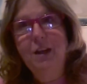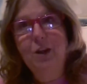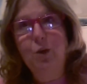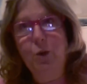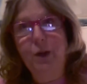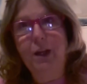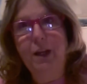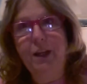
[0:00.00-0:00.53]

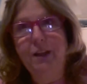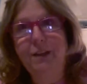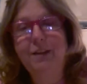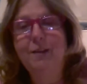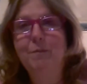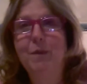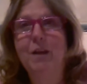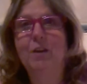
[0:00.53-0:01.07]

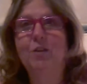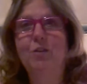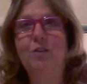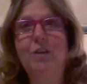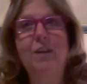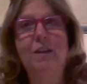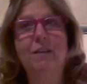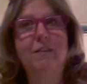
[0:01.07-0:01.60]
create, because
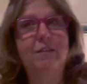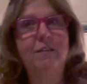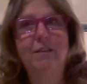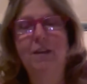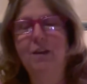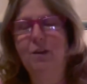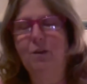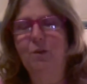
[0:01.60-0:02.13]
she is
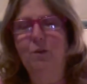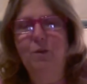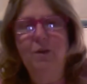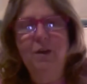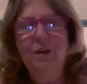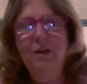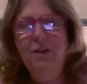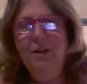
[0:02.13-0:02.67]

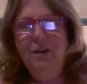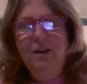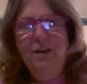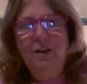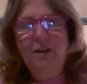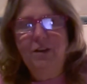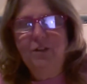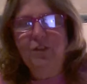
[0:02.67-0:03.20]

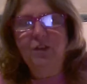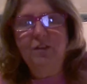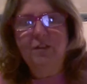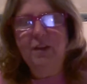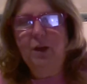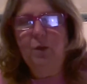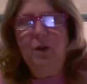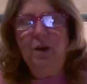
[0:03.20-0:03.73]
just
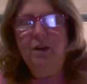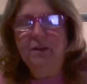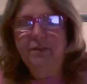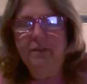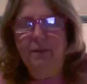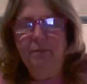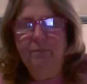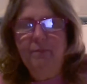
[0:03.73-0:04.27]
so
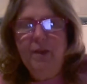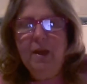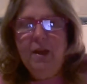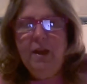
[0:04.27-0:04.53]
awesome.